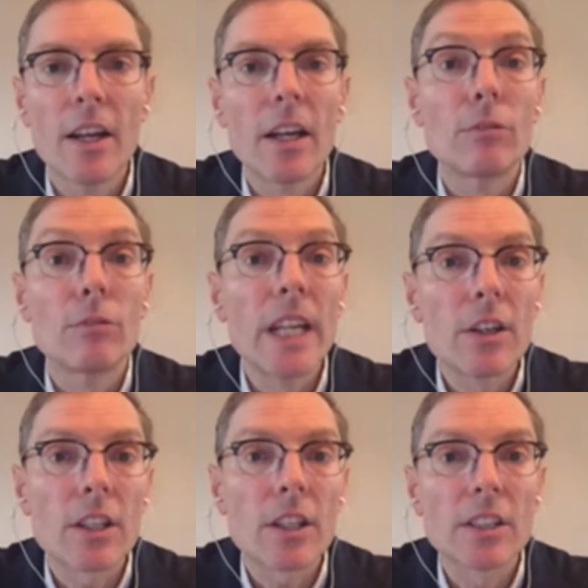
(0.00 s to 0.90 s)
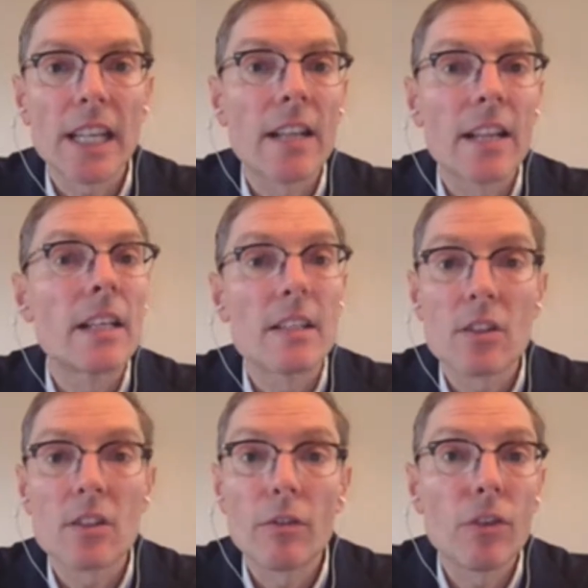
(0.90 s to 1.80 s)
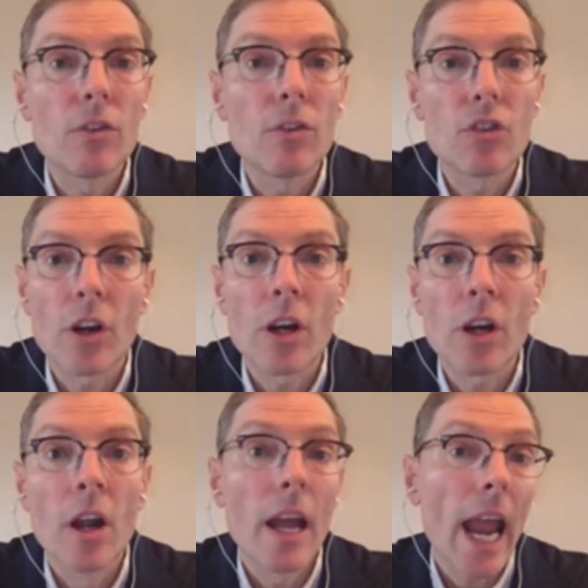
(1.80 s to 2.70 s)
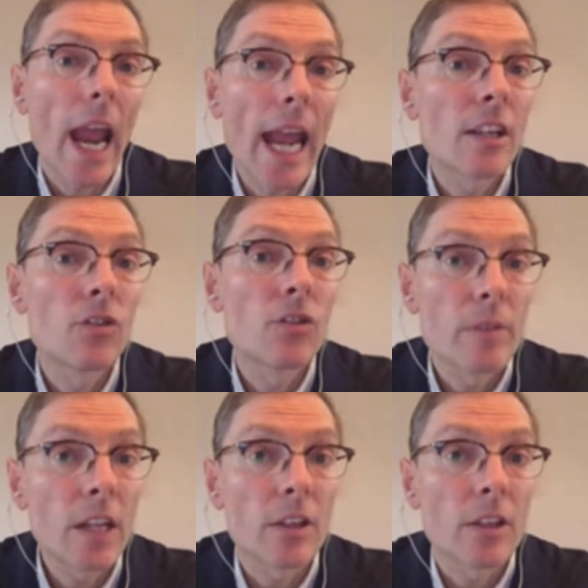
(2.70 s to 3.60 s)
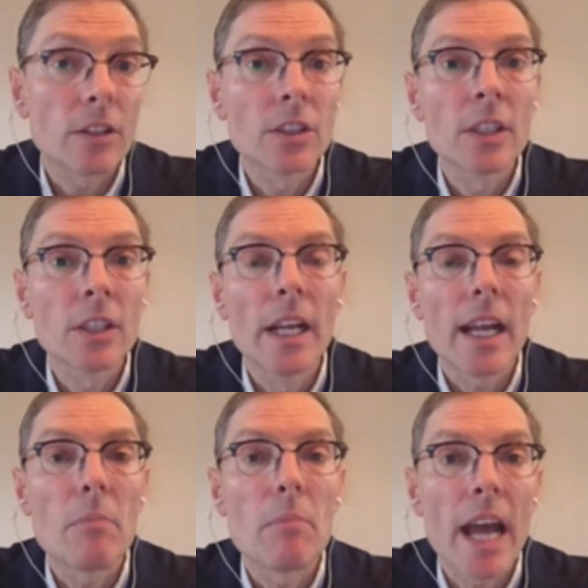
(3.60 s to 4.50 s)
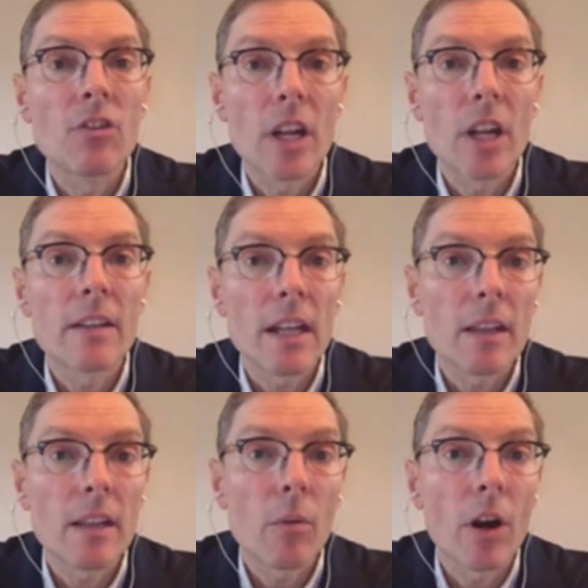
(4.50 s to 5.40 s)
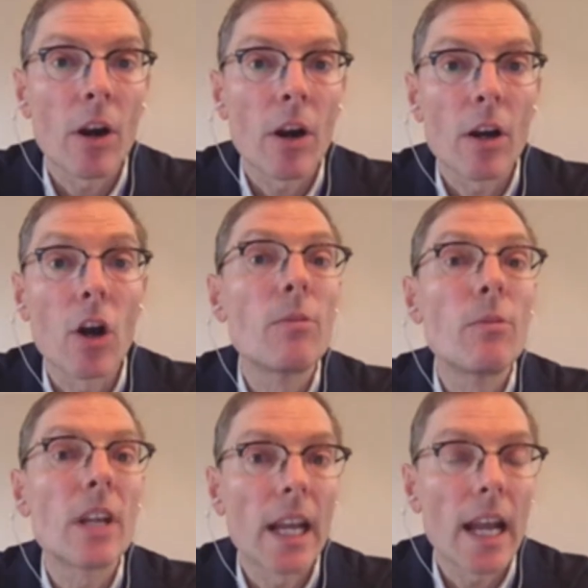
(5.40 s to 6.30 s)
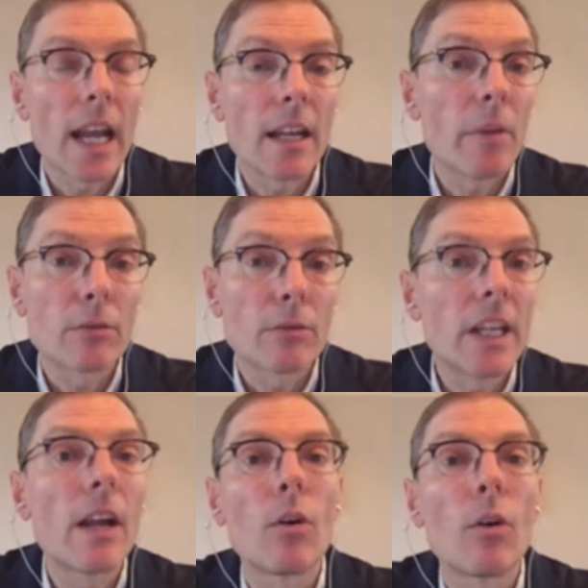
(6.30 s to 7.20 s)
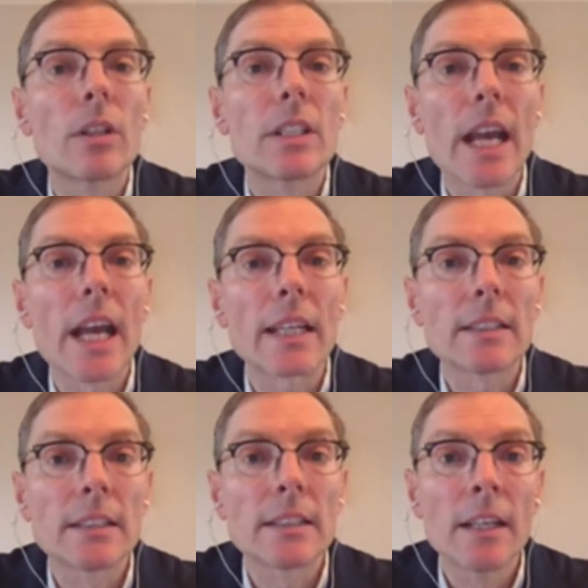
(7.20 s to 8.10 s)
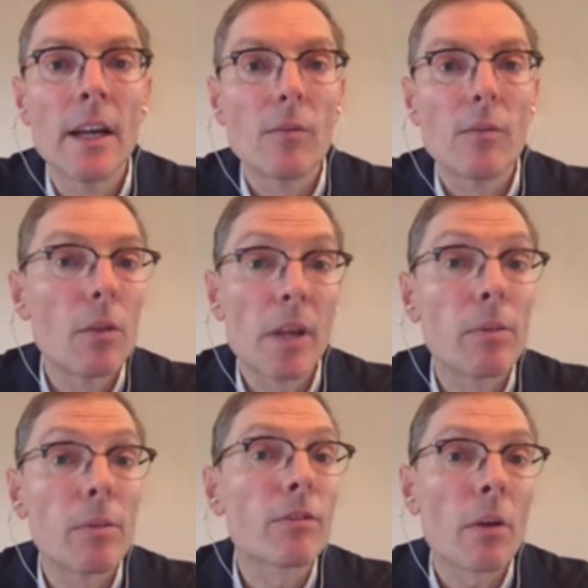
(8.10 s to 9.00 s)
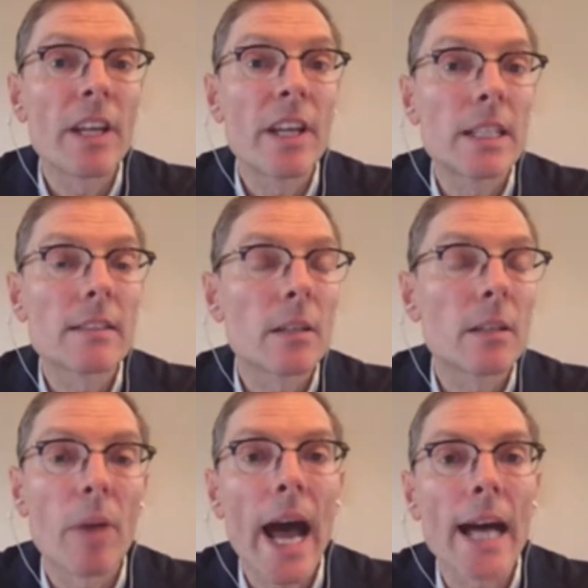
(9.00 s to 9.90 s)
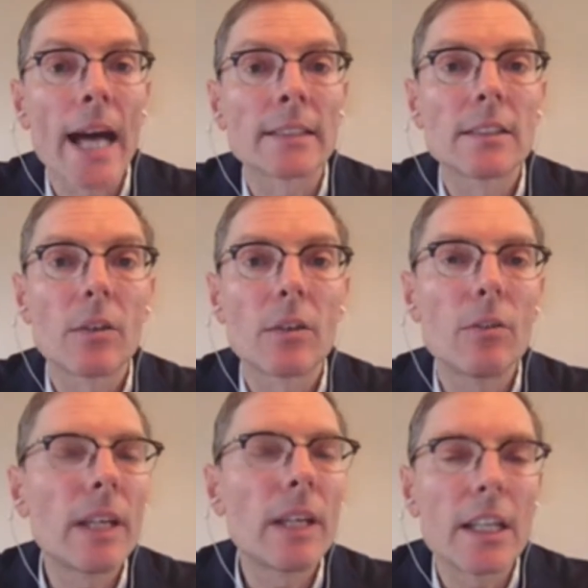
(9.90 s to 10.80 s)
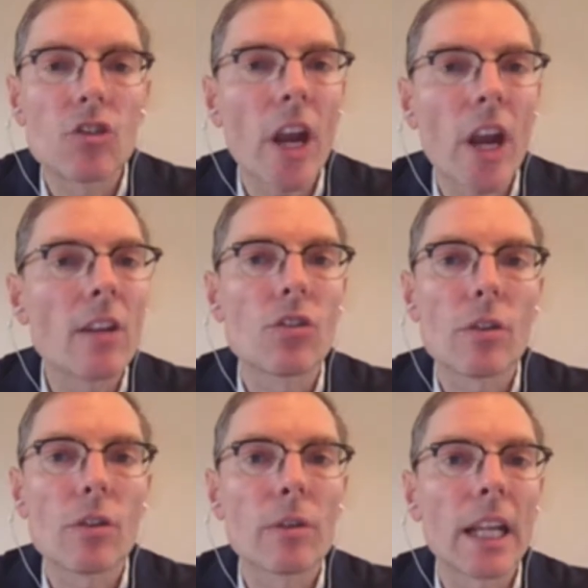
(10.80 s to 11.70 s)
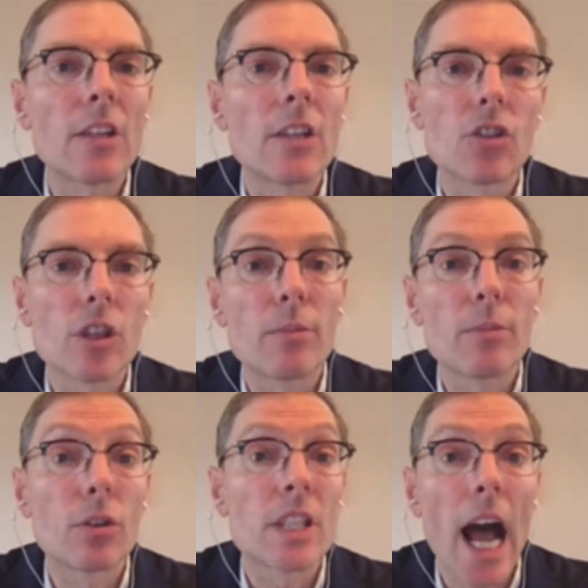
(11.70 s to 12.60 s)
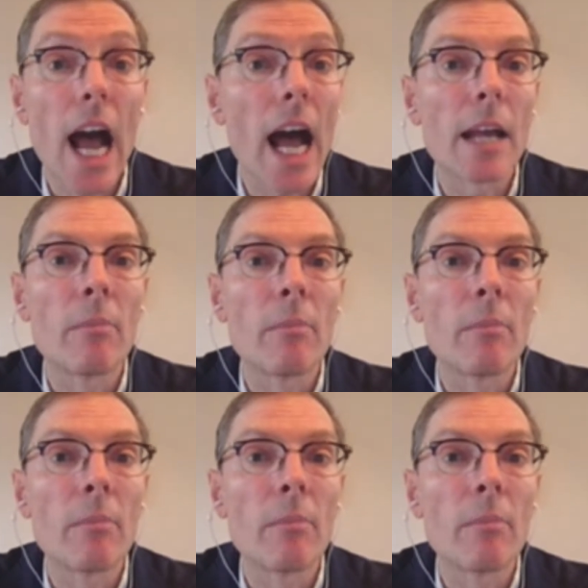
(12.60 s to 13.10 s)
readers in the distant future, and as readers, imagining that they were communicating by reading old texts with people from the distant past. So it really changed the relationship to time,